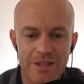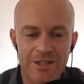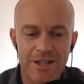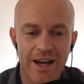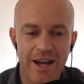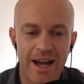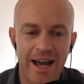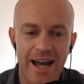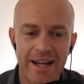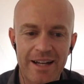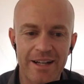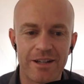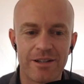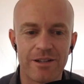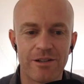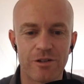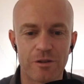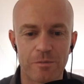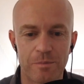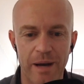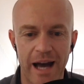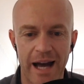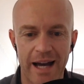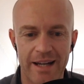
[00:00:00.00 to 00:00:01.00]
So how do you
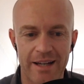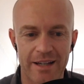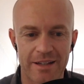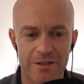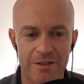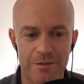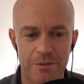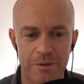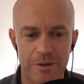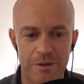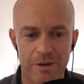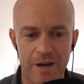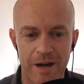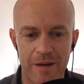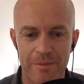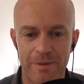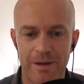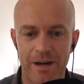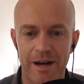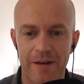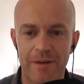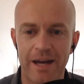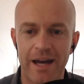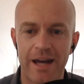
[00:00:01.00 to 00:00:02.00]
look back as we wrap
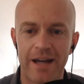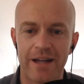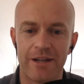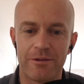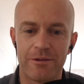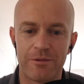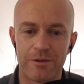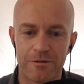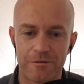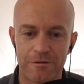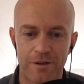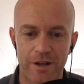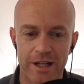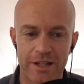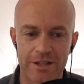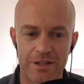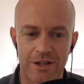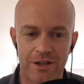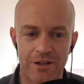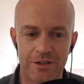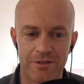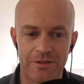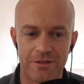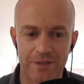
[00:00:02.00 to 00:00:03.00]
up? How do you reflect
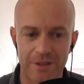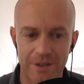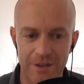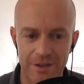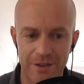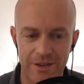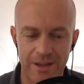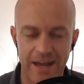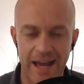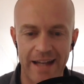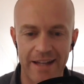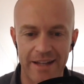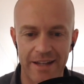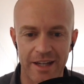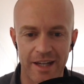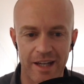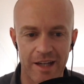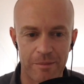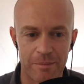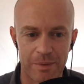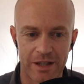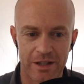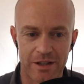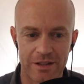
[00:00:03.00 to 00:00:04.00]
on that
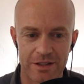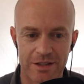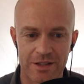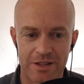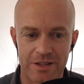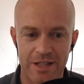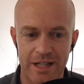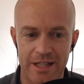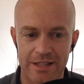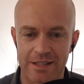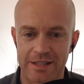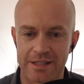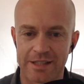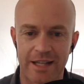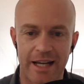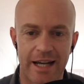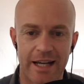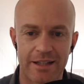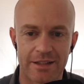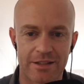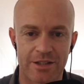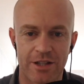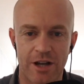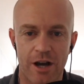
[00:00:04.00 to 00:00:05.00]
year? Because, as I
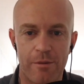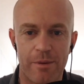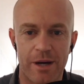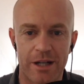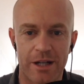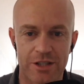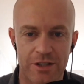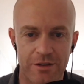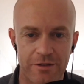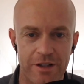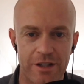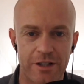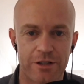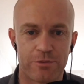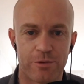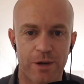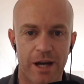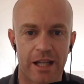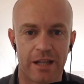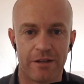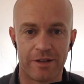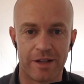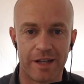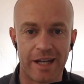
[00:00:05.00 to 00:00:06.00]
say, so much of it is
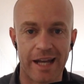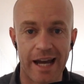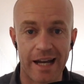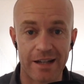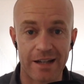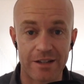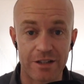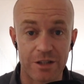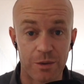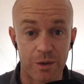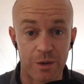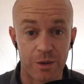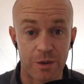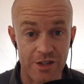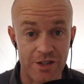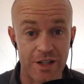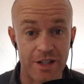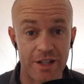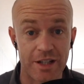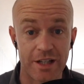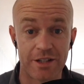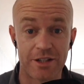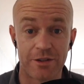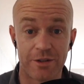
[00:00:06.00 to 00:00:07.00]
relevant now to what
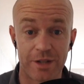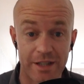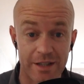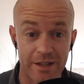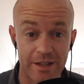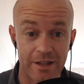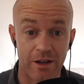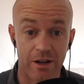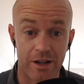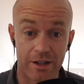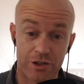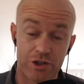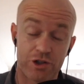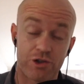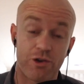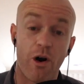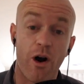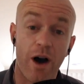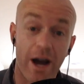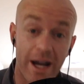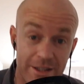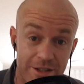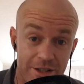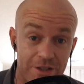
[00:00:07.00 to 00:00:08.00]
Sydney are doing and
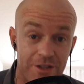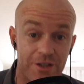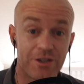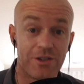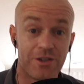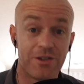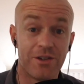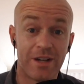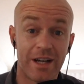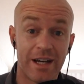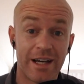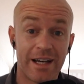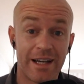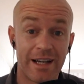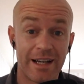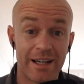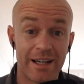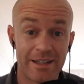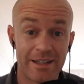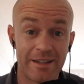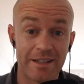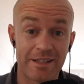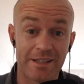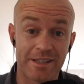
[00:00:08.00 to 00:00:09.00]
trying to do
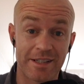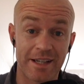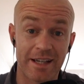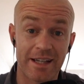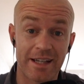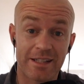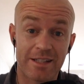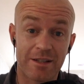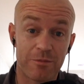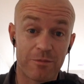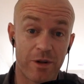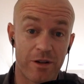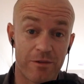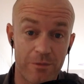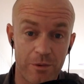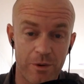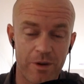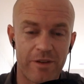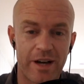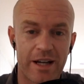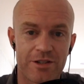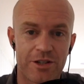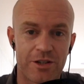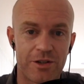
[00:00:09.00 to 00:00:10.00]
this season.
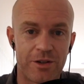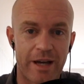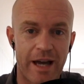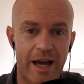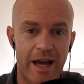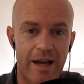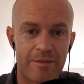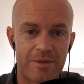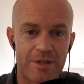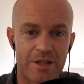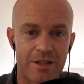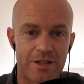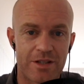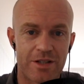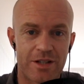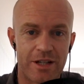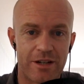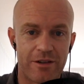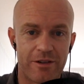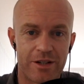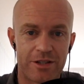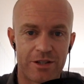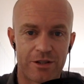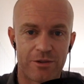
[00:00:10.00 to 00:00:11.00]
We've had 2 games in the
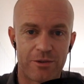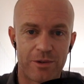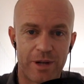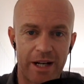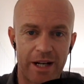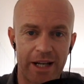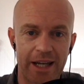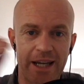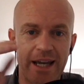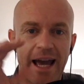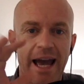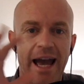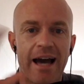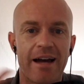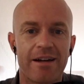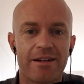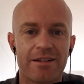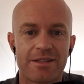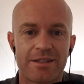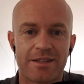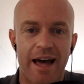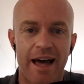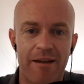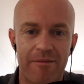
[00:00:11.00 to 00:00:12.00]
series already. How
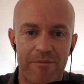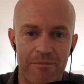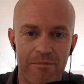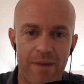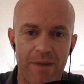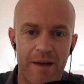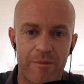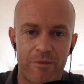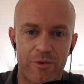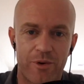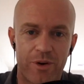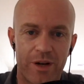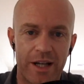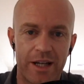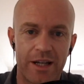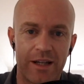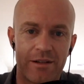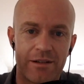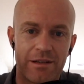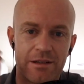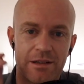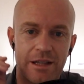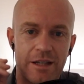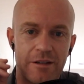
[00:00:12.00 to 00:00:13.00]
does that
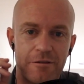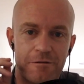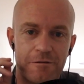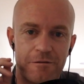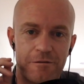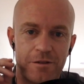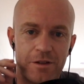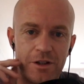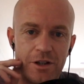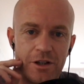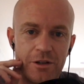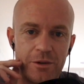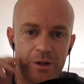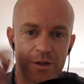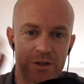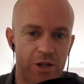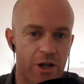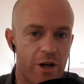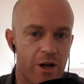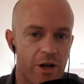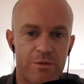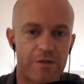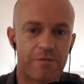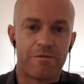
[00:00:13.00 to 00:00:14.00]
memory live for you in
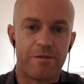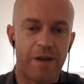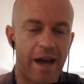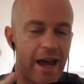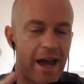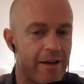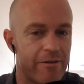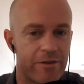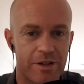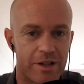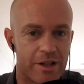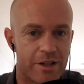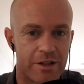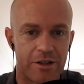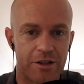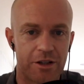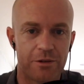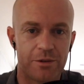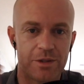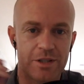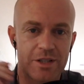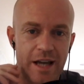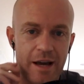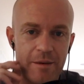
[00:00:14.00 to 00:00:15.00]
terms of everything that
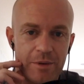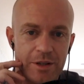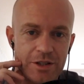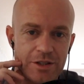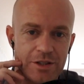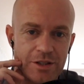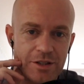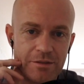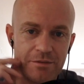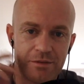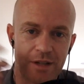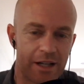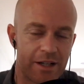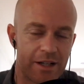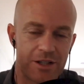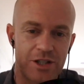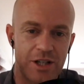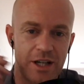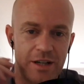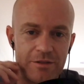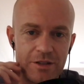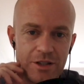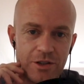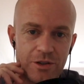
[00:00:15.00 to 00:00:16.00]
you established and
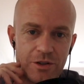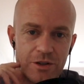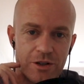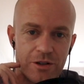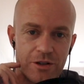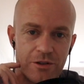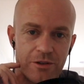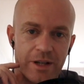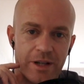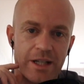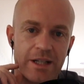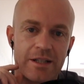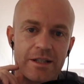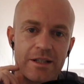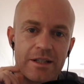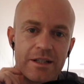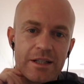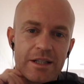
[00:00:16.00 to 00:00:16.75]
achieved in your career?